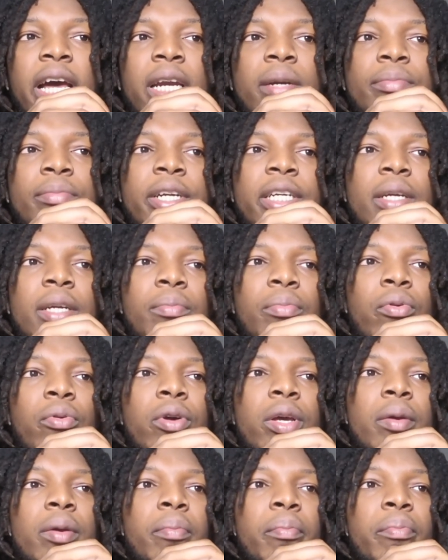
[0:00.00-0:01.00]
at a breaking
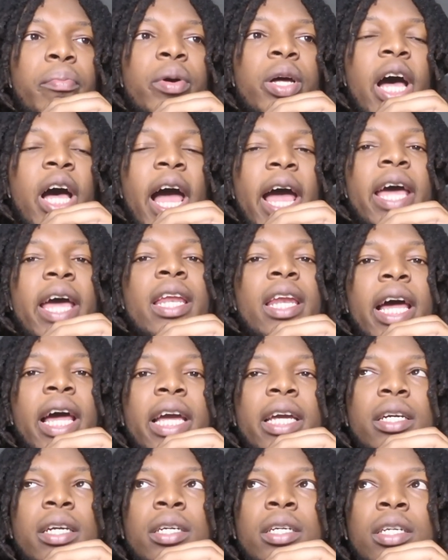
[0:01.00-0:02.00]
point, but I had
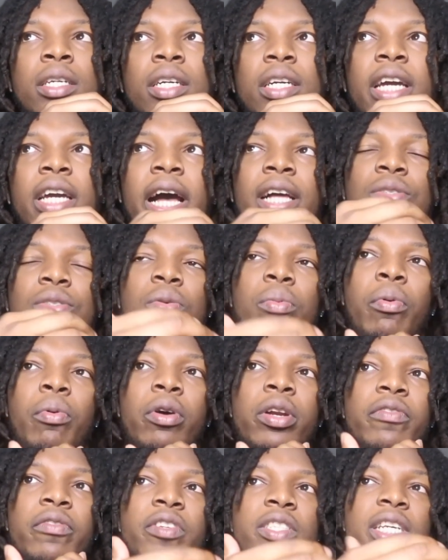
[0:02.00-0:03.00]
like got to a
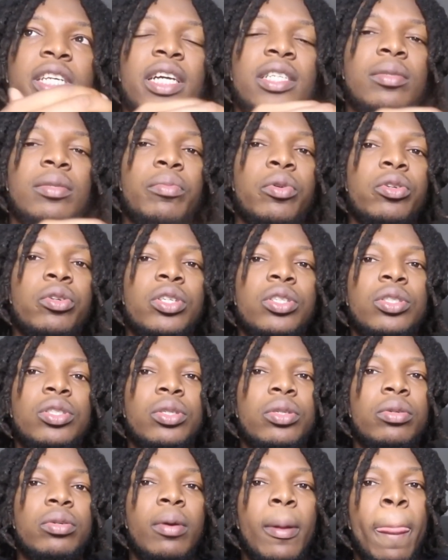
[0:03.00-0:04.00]
point of a testimony
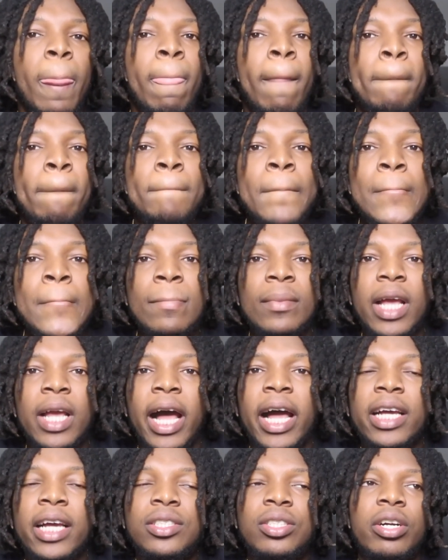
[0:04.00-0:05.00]
too.
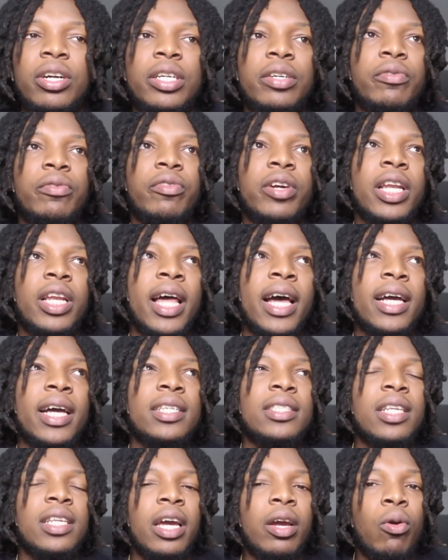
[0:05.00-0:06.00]
I had started to
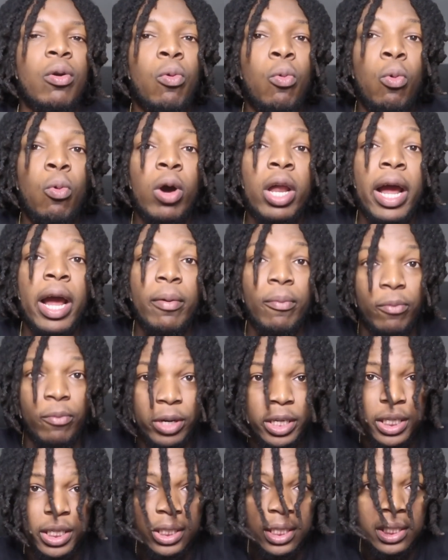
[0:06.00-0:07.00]
realize like what I
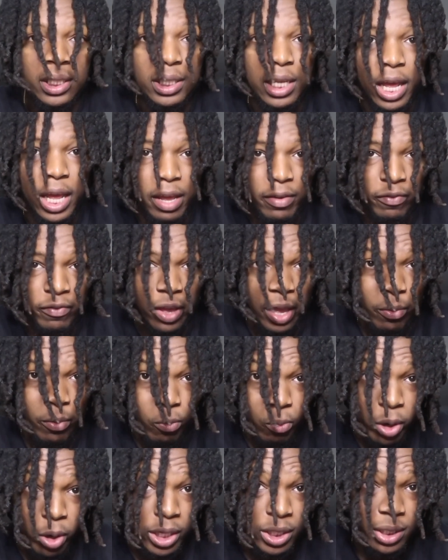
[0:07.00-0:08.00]
wanted in this life
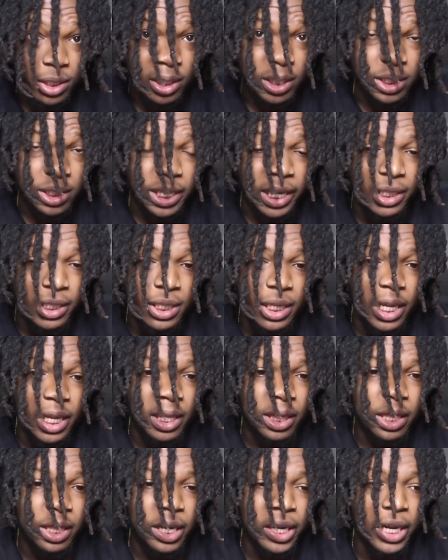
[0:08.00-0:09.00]
and what it's going to take to
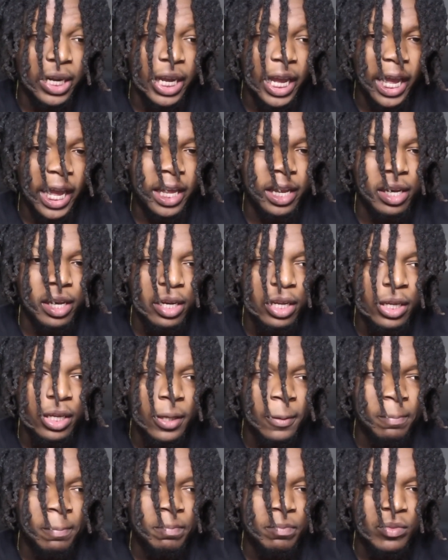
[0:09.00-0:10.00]
get there. And
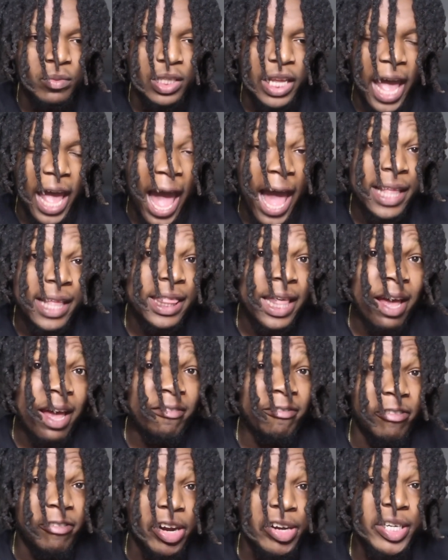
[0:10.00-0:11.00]
at
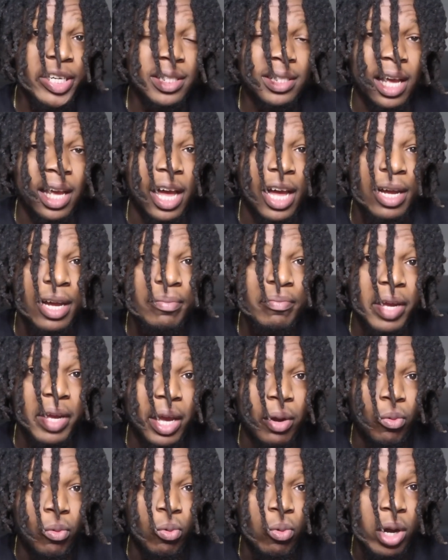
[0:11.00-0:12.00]
that very time,
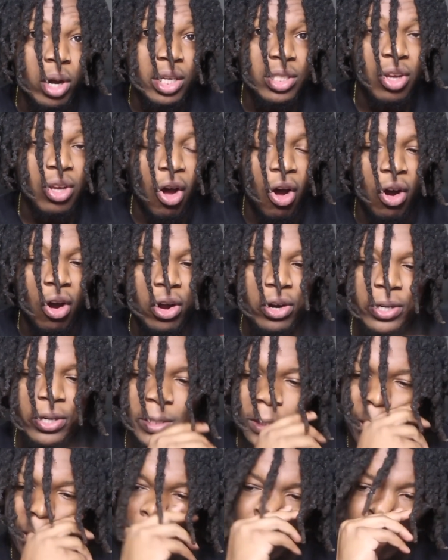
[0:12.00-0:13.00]
it was hard